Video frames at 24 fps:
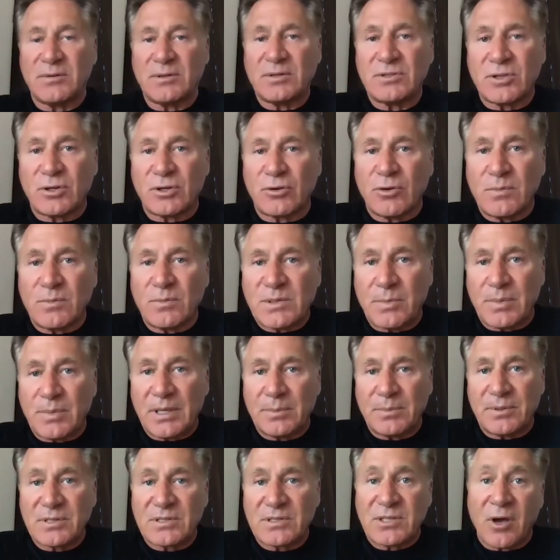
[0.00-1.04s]
groups of
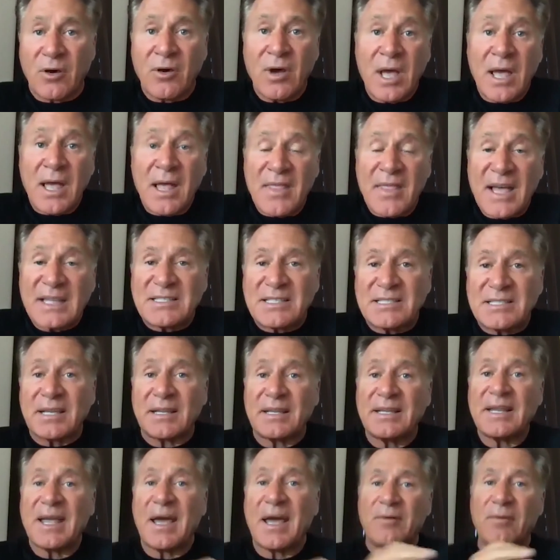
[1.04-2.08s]
people. So that's the
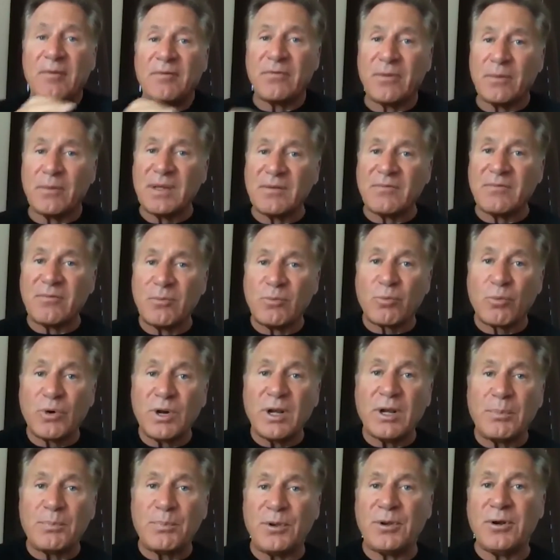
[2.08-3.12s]
thing. Now, from the
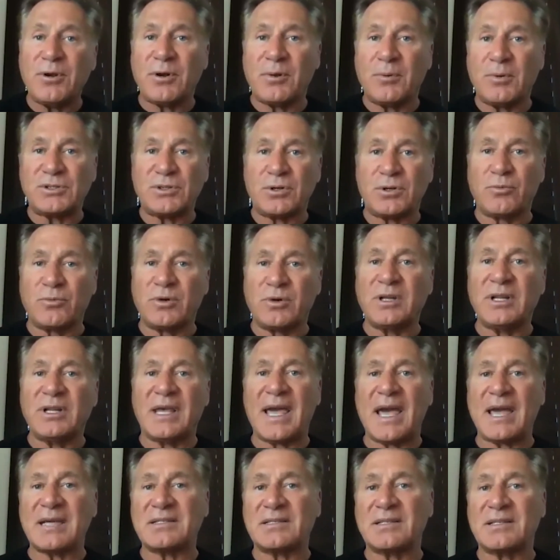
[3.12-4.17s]
real pure, what you're
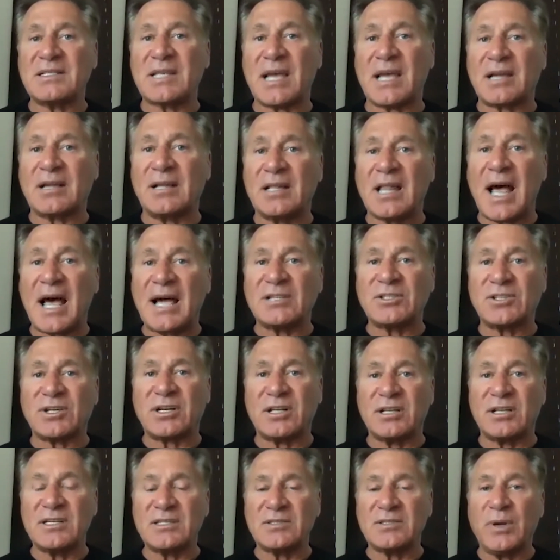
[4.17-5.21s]
really asking, the
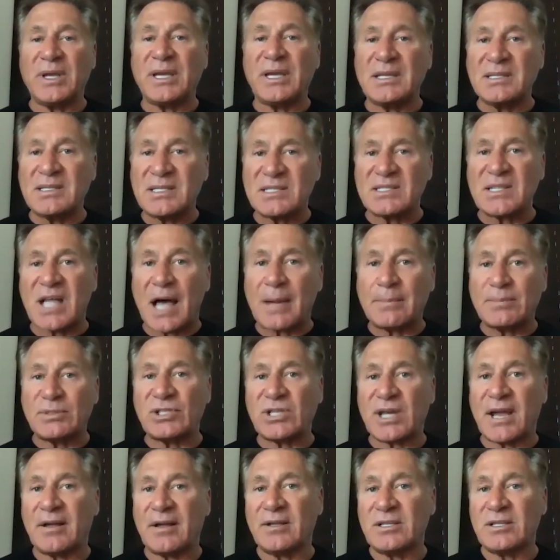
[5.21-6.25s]
psychological, is we can stop,
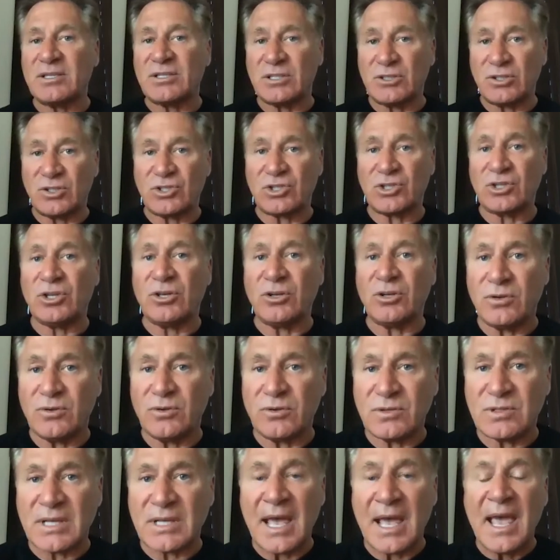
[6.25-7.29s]
challenge, and
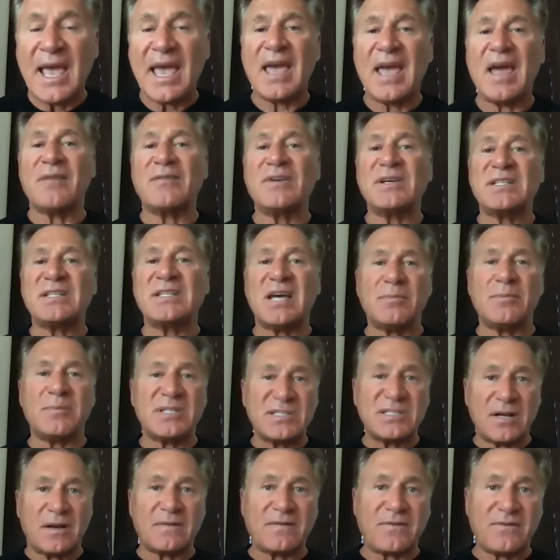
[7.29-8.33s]
choose every time we
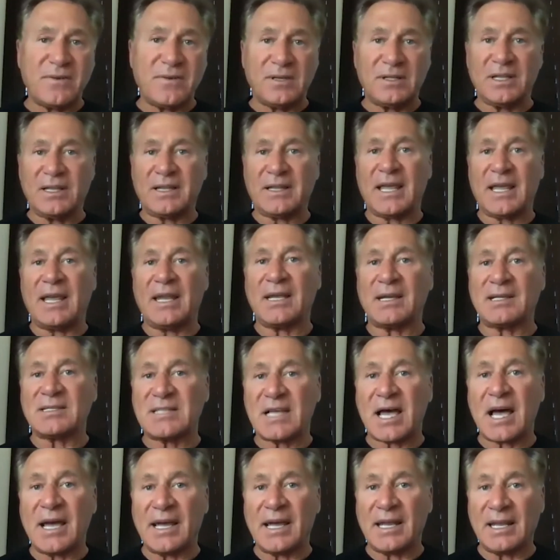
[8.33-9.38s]
start feeling that
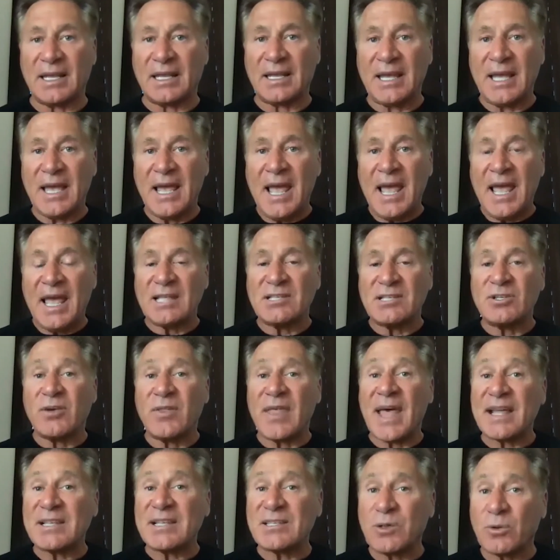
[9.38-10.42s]
anxiety. And so
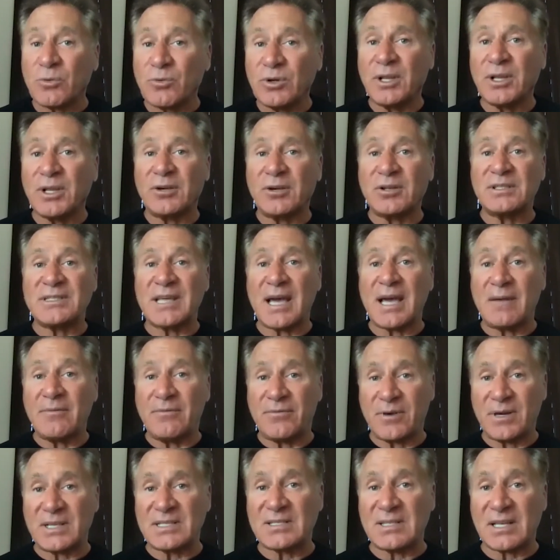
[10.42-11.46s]
that's a really good time
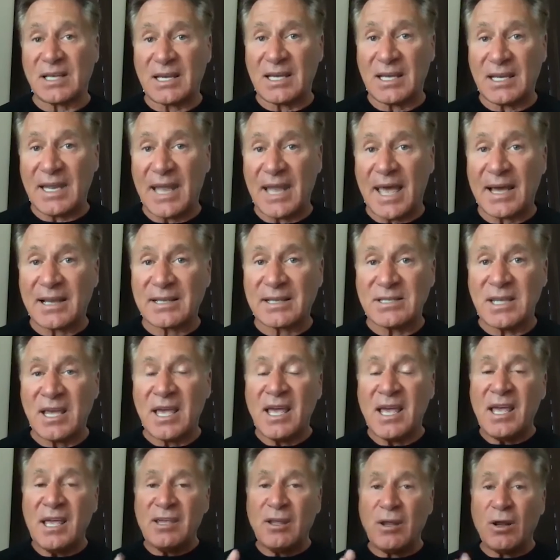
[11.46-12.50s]
for us to connect.
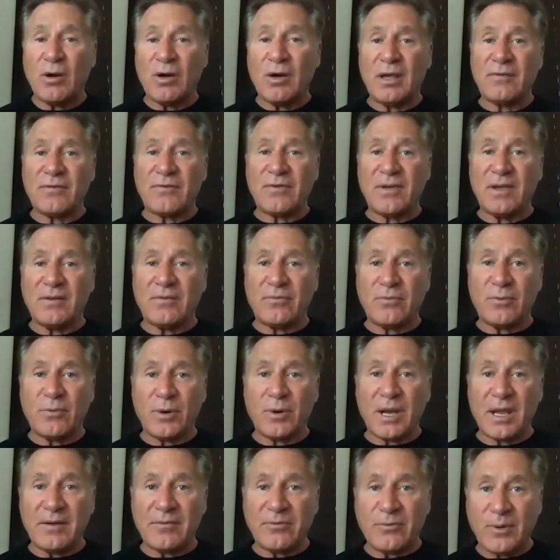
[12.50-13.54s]

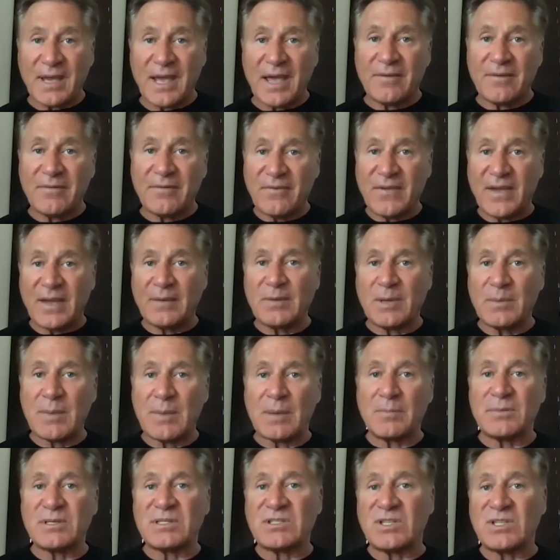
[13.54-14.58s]
If we have family
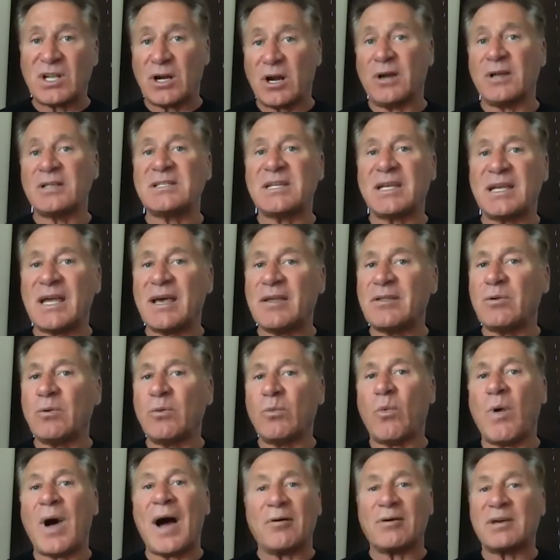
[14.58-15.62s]
members that aren't together,
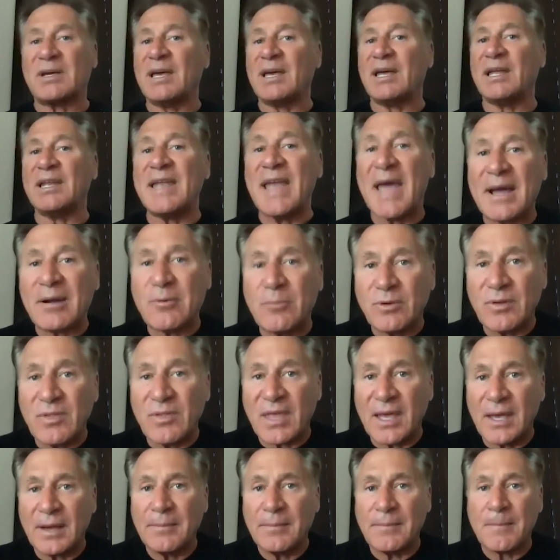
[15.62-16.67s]
wow, connect with
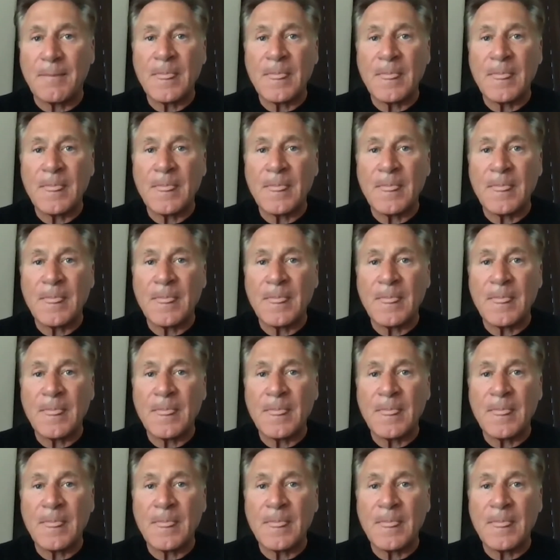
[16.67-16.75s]
them.